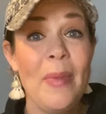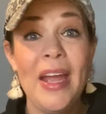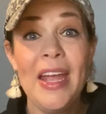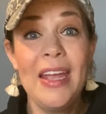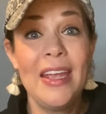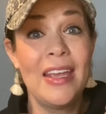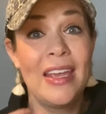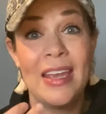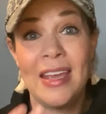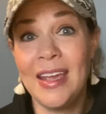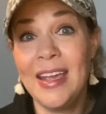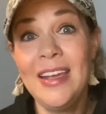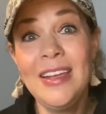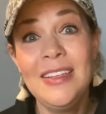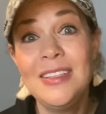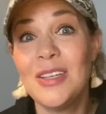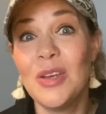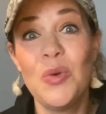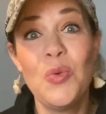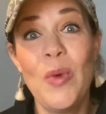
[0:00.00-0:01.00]
my
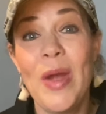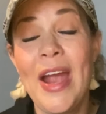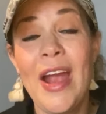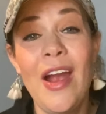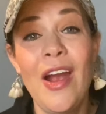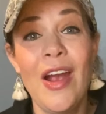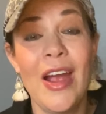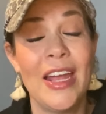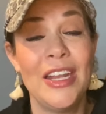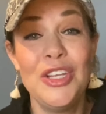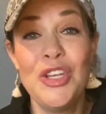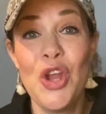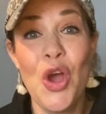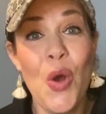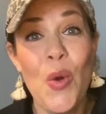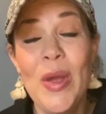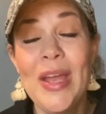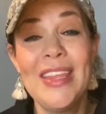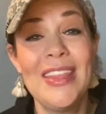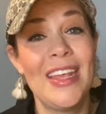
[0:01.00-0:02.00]
kids aware and
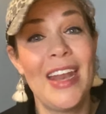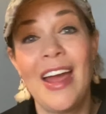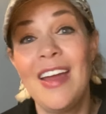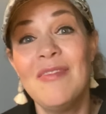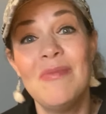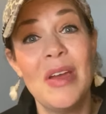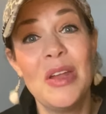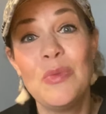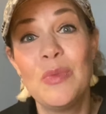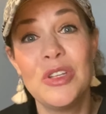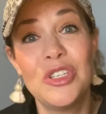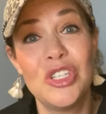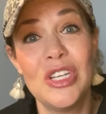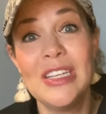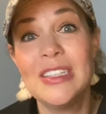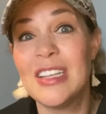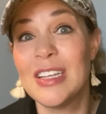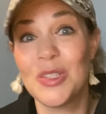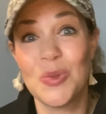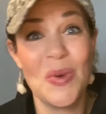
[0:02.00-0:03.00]
knowing that I've been with
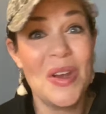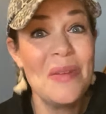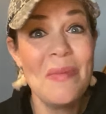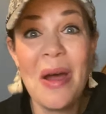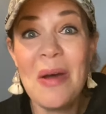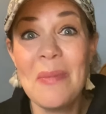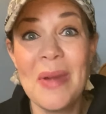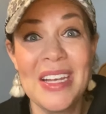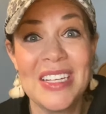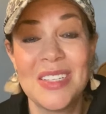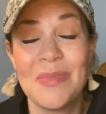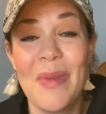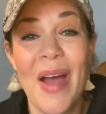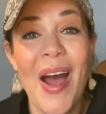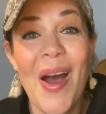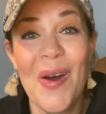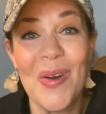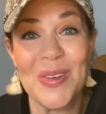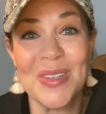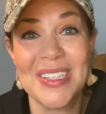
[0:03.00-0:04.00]
Jesus? What about my
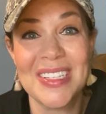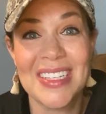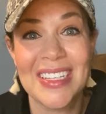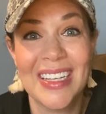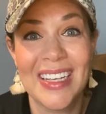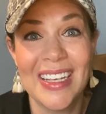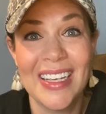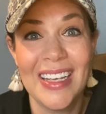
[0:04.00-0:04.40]
spouse?